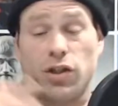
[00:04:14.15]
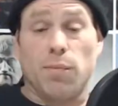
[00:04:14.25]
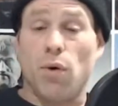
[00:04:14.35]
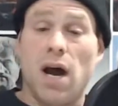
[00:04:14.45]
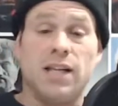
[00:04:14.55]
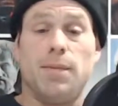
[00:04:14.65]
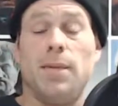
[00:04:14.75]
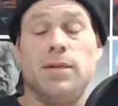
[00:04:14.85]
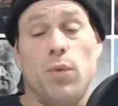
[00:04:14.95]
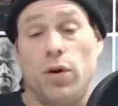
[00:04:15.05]
surprised the
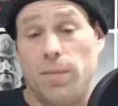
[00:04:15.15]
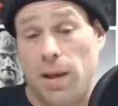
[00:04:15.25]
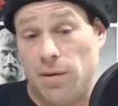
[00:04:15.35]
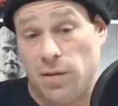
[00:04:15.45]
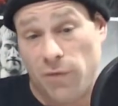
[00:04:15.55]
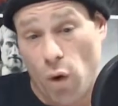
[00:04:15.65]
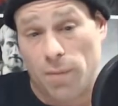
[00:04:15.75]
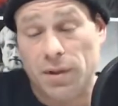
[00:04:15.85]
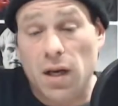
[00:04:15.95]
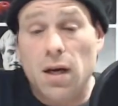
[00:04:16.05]
baby's born and the baby's deformed?